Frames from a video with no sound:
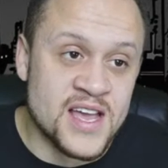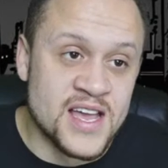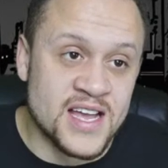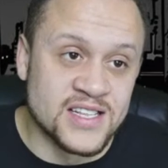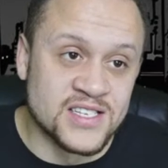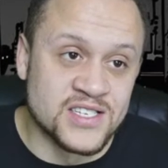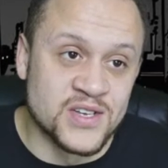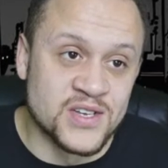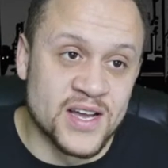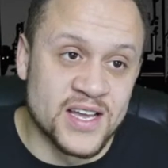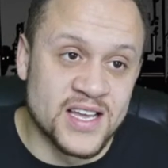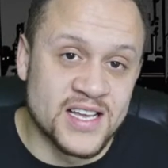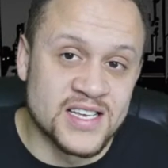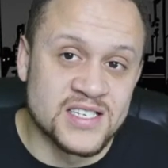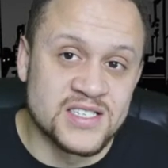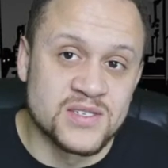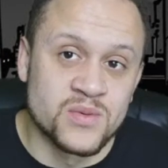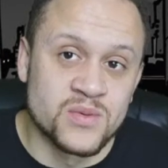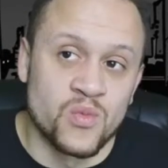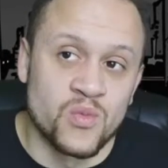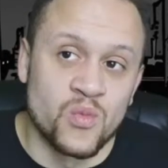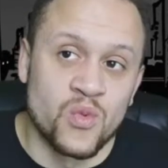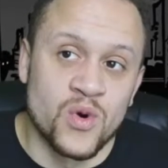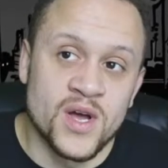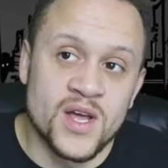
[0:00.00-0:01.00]
And so I guess
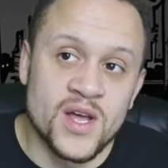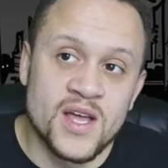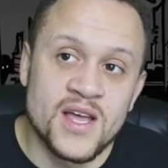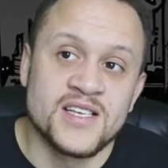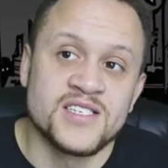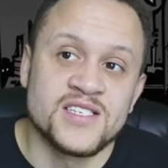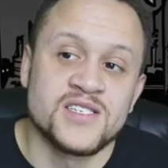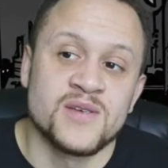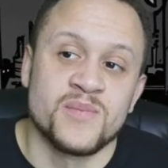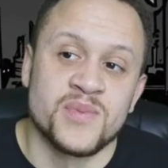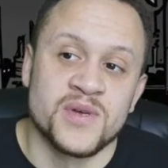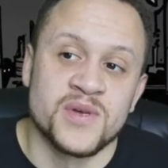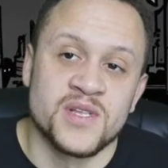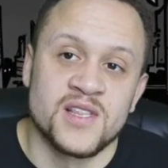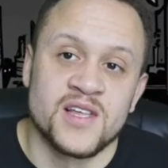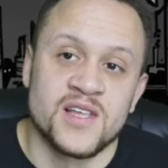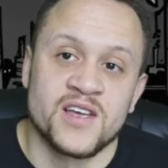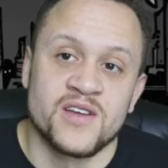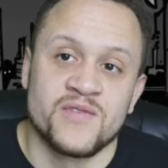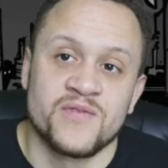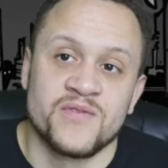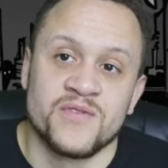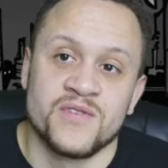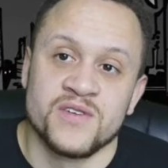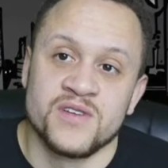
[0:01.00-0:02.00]
what has it been
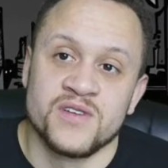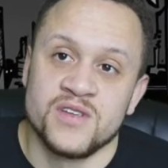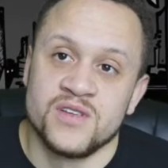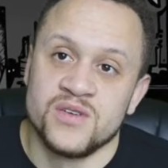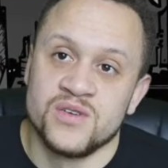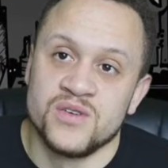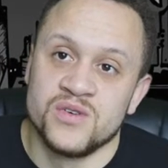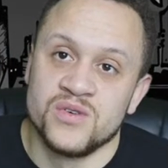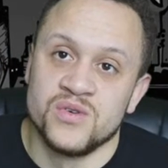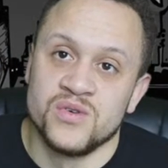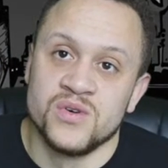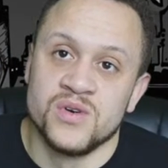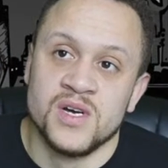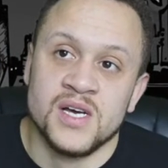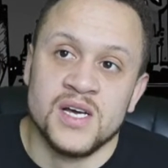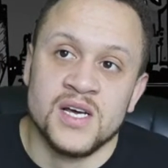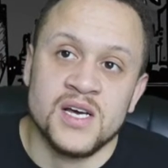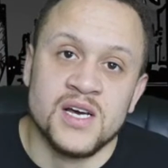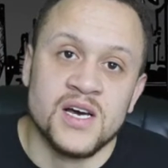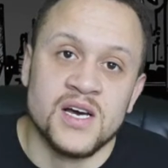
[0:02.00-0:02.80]
like for you,